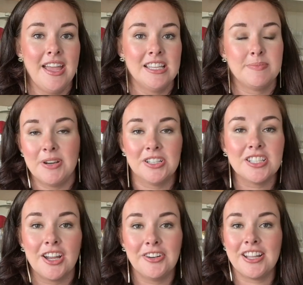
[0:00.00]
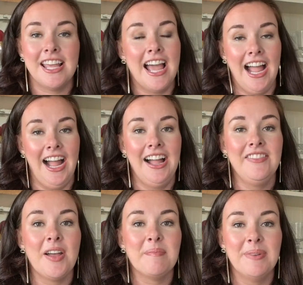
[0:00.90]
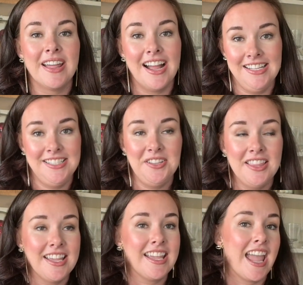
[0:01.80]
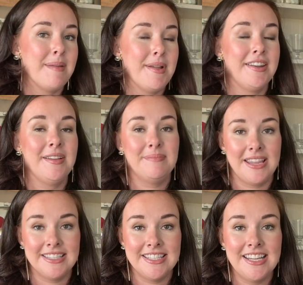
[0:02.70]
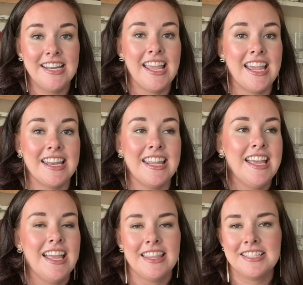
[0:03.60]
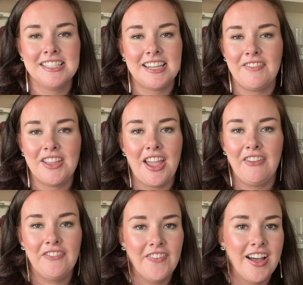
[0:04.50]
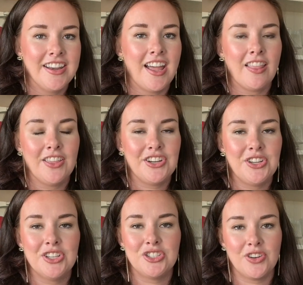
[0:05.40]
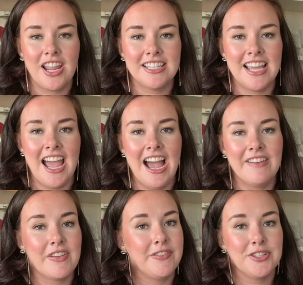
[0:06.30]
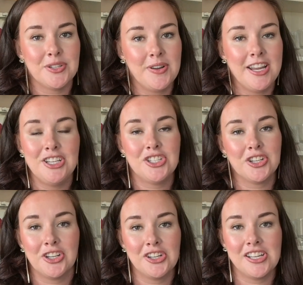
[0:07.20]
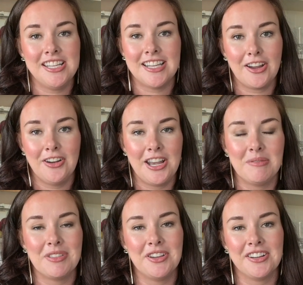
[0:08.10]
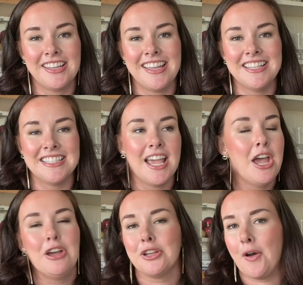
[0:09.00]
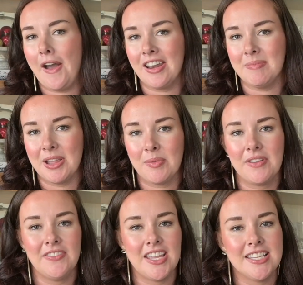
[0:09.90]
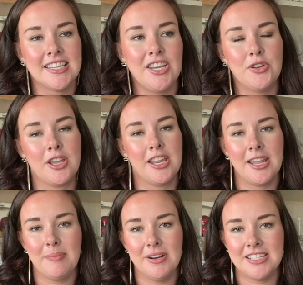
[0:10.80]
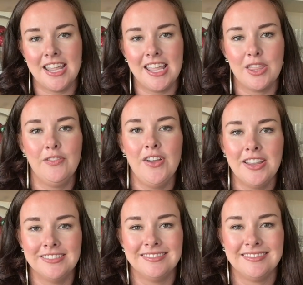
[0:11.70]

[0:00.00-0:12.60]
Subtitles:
spirits I already have, but I still think it came out amazing, and this is definitely a fun little drink to have. If you're doing a sugar cookie decorating with your kids, go ahead and make one of these and you can partake in the fun.